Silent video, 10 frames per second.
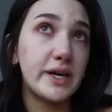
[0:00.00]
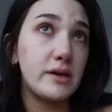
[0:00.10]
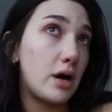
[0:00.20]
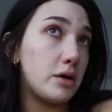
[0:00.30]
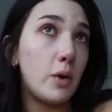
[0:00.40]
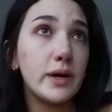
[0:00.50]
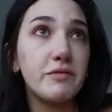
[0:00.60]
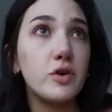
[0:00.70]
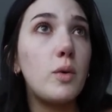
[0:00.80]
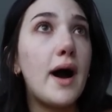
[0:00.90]
of like not
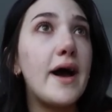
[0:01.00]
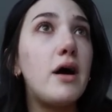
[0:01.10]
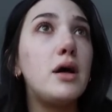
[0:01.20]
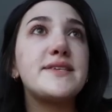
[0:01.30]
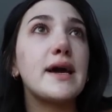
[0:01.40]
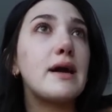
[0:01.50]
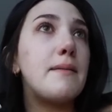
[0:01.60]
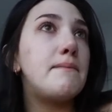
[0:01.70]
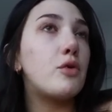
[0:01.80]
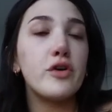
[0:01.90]
knowing for a while. It's
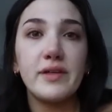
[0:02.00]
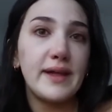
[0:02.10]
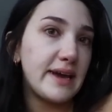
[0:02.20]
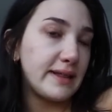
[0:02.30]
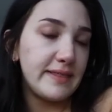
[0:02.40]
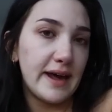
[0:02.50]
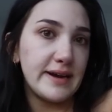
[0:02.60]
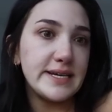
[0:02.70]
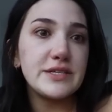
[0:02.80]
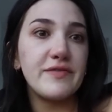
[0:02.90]
like more than likely that
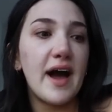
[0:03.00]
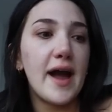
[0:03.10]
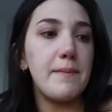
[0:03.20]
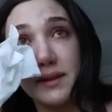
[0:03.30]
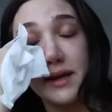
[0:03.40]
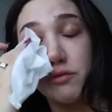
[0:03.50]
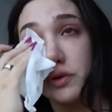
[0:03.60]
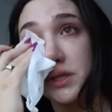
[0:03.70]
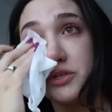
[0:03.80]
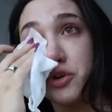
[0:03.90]
it is fine. It like
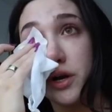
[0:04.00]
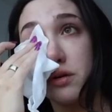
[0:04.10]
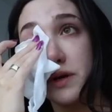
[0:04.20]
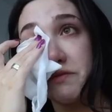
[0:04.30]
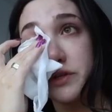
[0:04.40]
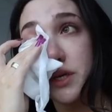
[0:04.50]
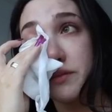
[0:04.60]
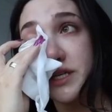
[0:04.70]
really triggered me for some